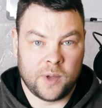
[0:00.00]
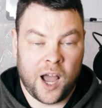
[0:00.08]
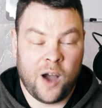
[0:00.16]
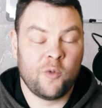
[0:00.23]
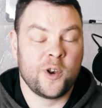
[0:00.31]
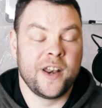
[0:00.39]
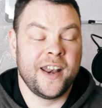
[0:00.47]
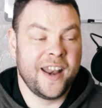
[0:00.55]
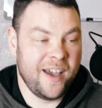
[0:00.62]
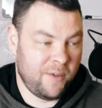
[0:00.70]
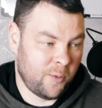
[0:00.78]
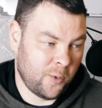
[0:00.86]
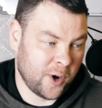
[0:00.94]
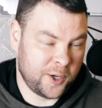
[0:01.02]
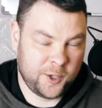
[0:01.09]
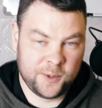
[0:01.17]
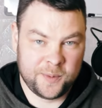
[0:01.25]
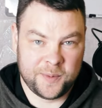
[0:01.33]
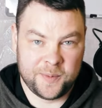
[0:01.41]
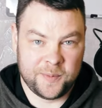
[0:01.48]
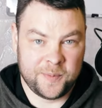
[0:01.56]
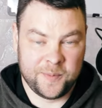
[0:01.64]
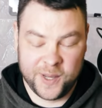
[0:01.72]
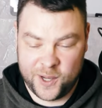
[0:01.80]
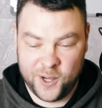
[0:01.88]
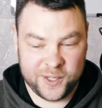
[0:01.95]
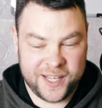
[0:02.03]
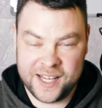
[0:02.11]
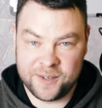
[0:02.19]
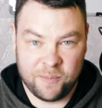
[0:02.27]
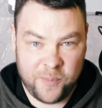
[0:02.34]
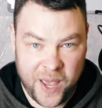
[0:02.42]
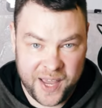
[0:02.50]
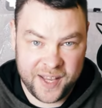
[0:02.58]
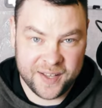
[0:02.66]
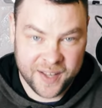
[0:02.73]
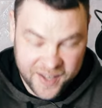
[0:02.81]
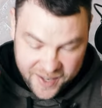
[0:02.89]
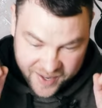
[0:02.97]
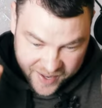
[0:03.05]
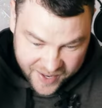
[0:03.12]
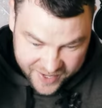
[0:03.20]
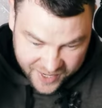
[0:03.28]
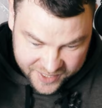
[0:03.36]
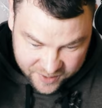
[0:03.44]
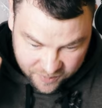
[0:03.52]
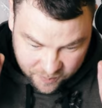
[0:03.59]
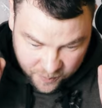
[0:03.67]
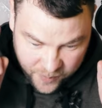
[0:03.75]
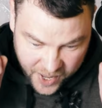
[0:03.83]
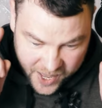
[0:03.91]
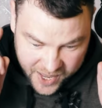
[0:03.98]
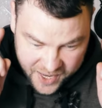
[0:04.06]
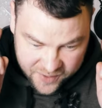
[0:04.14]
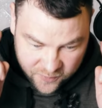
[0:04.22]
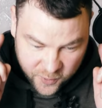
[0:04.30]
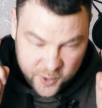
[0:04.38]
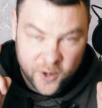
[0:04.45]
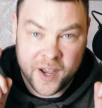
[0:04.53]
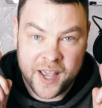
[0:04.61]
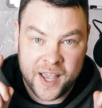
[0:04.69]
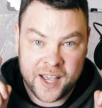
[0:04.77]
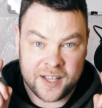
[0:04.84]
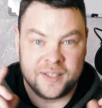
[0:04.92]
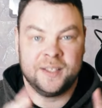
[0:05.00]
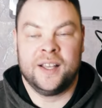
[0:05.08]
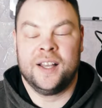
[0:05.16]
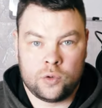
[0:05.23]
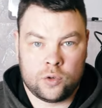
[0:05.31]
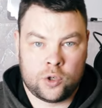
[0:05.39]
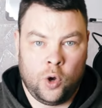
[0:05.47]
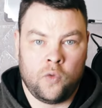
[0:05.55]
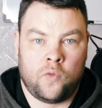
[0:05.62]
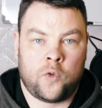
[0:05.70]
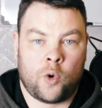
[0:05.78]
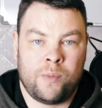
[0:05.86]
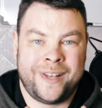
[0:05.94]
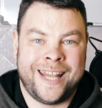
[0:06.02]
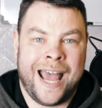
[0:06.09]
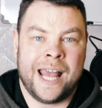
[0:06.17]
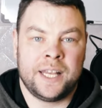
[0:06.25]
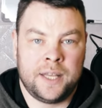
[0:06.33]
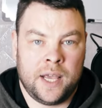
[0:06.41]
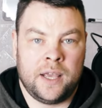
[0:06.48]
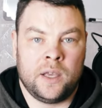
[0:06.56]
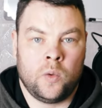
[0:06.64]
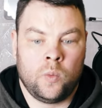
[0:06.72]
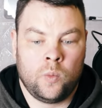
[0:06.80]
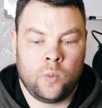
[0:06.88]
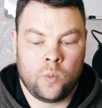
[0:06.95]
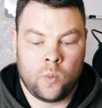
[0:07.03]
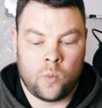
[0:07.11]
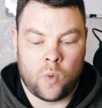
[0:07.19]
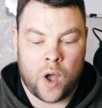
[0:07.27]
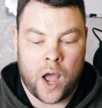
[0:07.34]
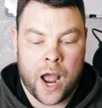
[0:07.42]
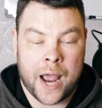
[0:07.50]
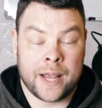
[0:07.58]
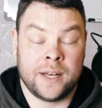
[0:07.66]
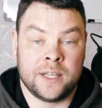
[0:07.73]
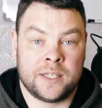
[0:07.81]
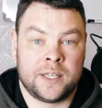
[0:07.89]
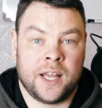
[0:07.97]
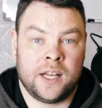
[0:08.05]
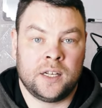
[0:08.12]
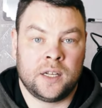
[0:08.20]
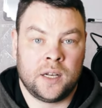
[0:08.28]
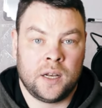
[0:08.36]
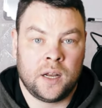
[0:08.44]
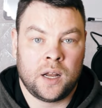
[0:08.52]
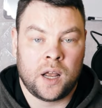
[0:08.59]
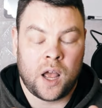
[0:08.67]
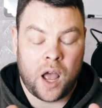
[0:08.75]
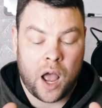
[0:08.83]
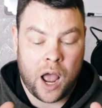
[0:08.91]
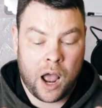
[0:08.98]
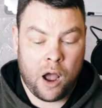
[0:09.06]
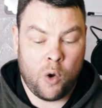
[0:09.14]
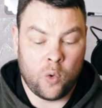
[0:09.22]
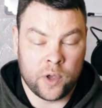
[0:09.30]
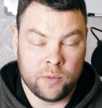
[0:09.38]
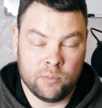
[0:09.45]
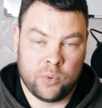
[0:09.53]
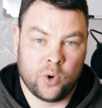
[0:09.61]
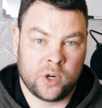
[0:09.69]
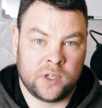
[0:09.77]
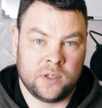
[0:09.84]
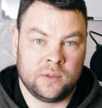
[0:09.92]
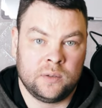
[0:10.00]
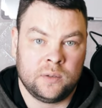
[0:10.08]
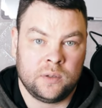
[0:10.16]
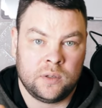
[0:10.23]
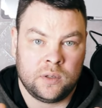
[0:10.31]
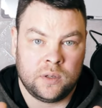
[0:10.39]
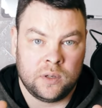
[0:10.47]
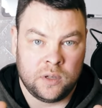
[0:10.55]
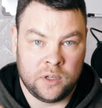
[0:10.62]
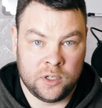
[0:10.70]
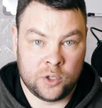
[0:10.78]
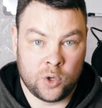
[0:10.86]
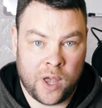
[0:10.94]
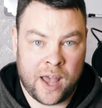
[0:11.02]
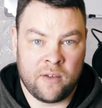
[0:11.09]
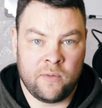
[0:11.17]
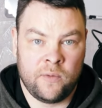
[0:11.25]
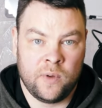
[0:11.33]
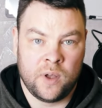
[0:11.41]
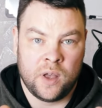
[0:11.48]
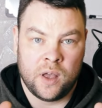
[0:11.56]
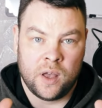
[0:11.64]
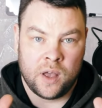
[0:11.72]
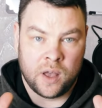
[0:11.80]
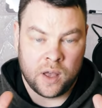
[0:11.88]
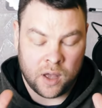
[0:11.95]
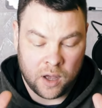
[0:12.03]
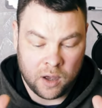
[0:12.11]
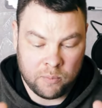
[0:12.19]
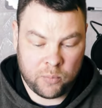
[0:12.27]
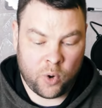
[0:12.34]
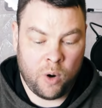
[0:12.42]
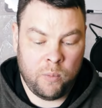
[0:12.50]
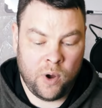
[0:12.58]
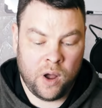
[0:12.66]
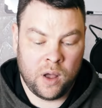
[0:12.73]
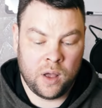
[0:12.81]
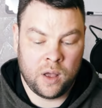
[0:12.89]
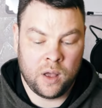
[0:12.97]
I would never watch, because that's a pain. That's a pain for your ears. So from that day, I understand how important is to have a proper,